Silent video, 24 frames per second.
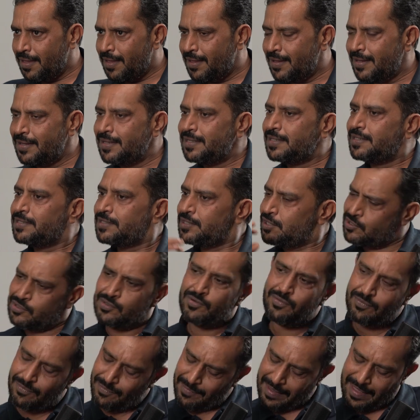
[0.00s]
Do you
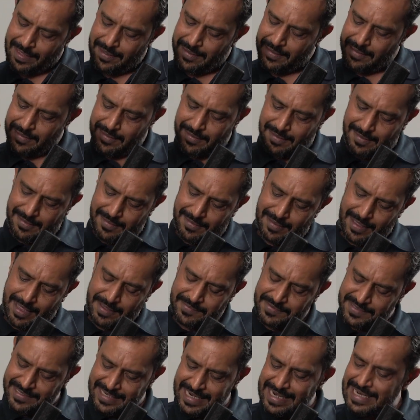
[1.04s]
know, I
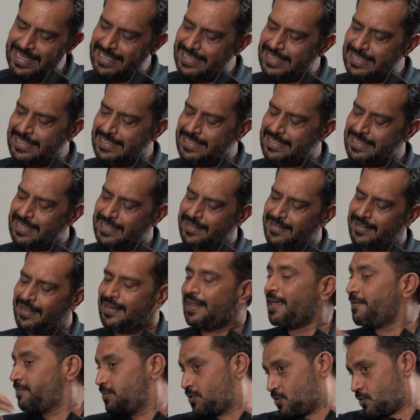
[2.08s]
was reading this and
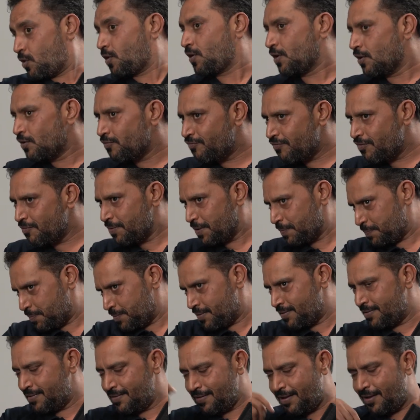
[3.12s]
I was talking to a few
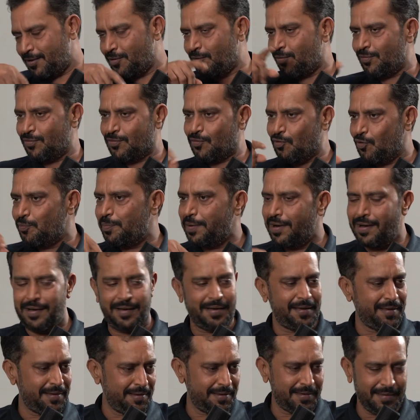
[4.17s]
people around
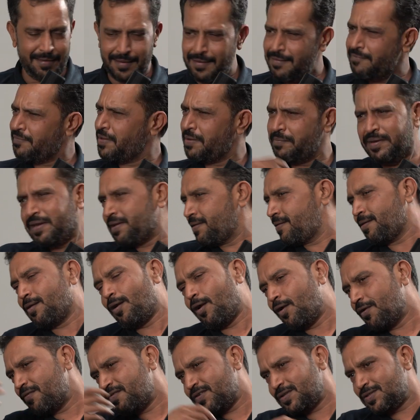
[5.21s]
COPA, and we meet a
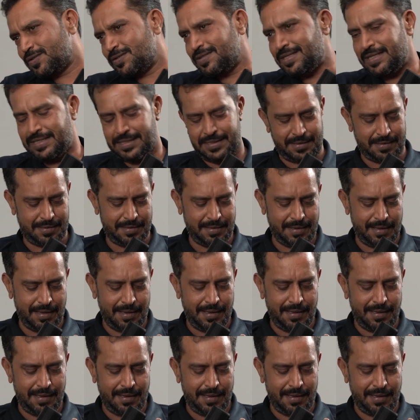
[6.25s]
lot of associations.